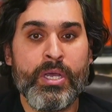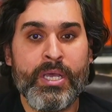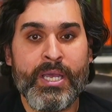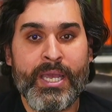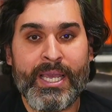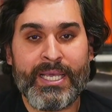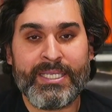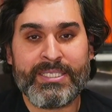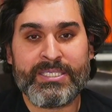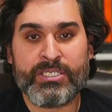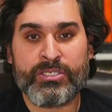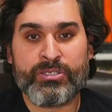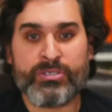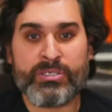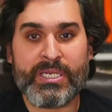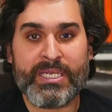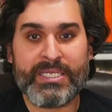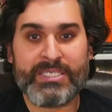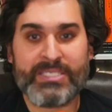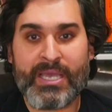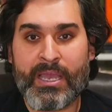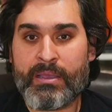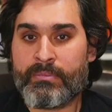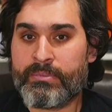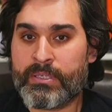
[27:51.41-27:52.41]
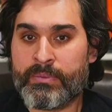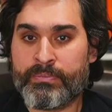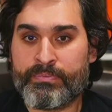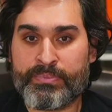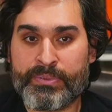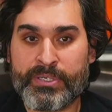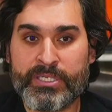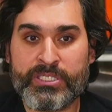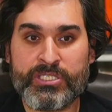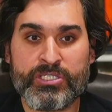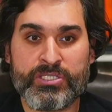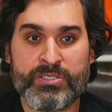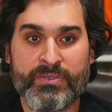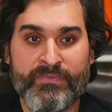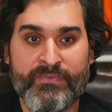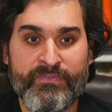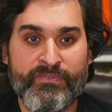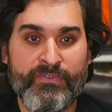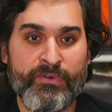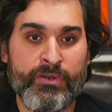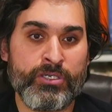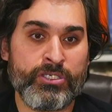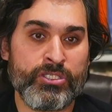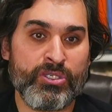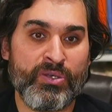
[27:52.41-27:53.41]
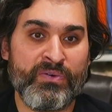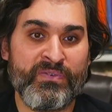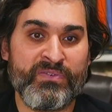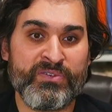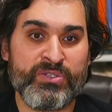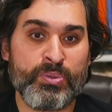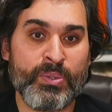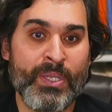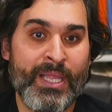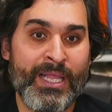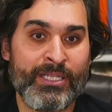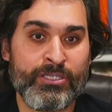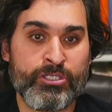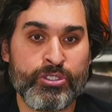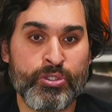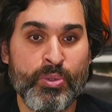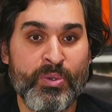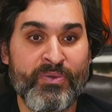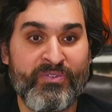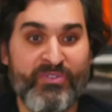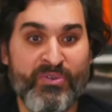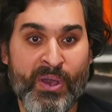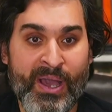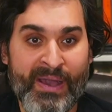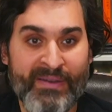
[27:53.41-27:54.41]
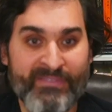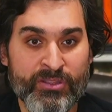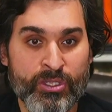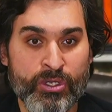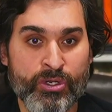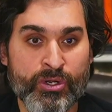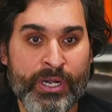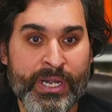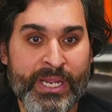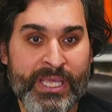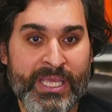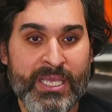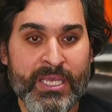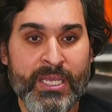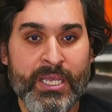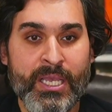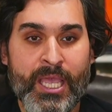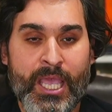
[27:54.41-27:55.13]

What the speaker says: it's a great time to bridge some funds over to an L2 if you haven't already.